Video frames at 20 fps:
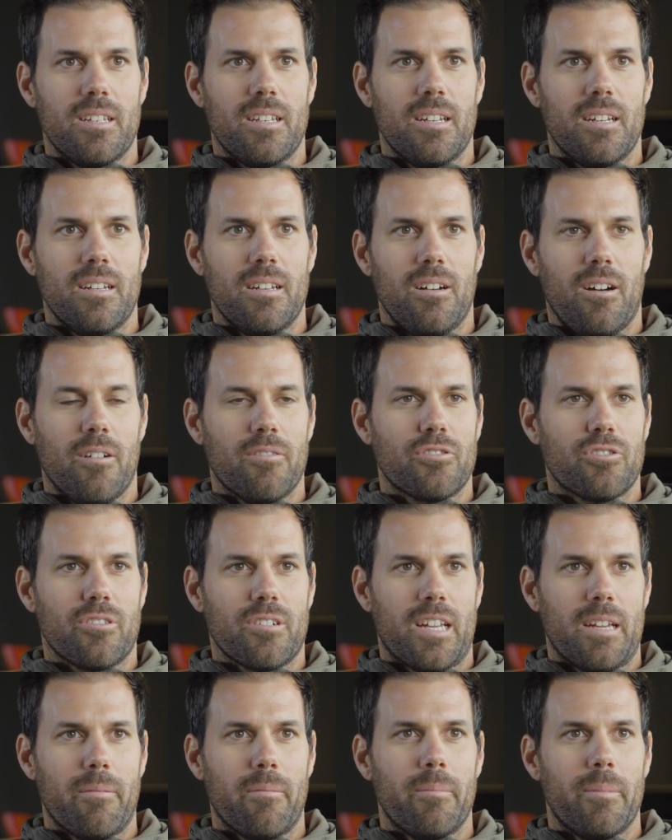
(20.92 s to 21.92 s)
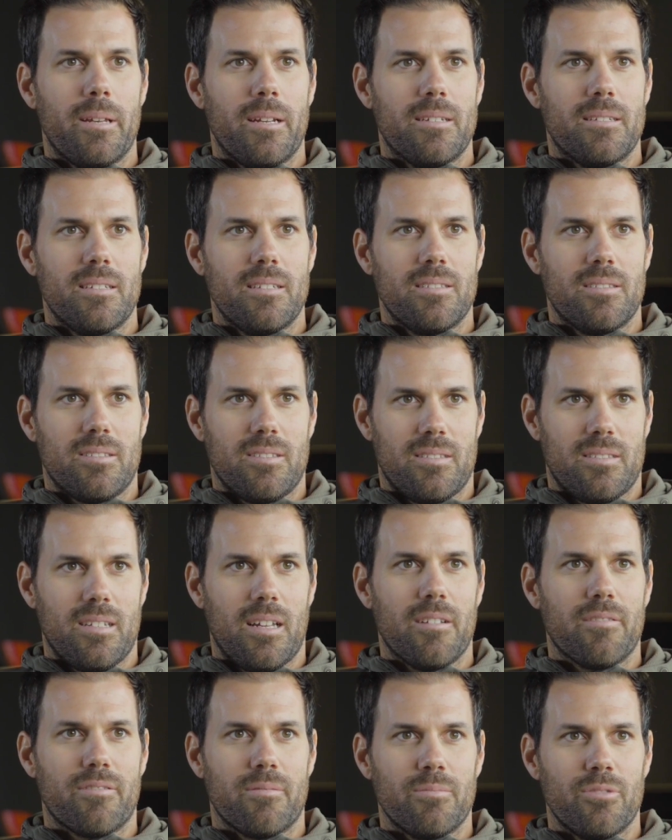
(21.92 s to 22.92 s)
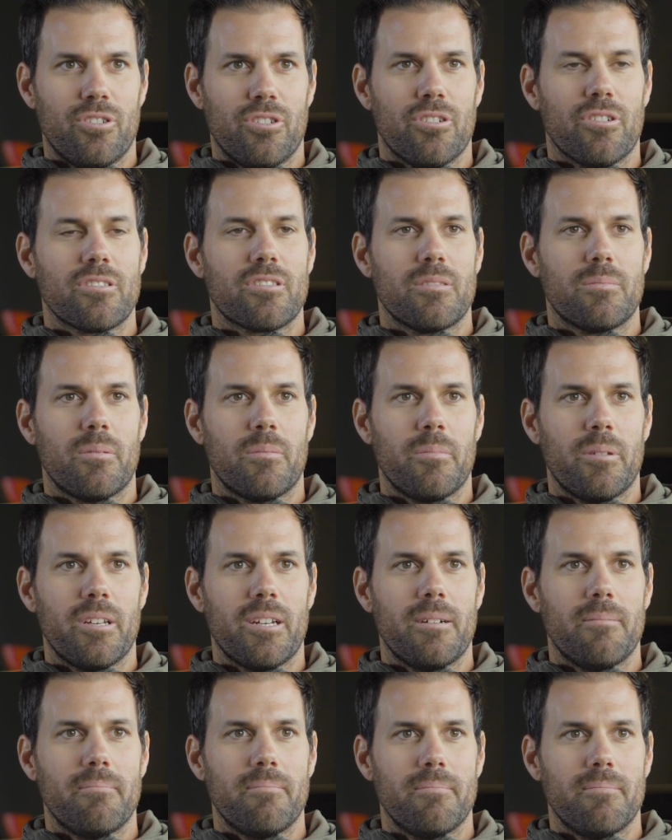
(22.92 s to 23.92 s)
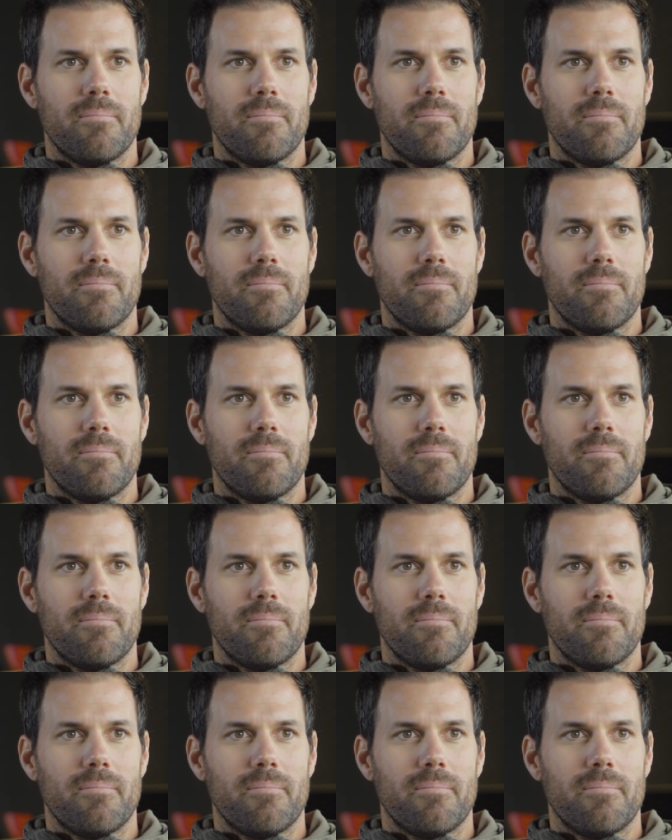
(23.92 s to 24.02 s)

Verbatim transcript: at uh, offshore capabilities to sail from New York to Bermuda.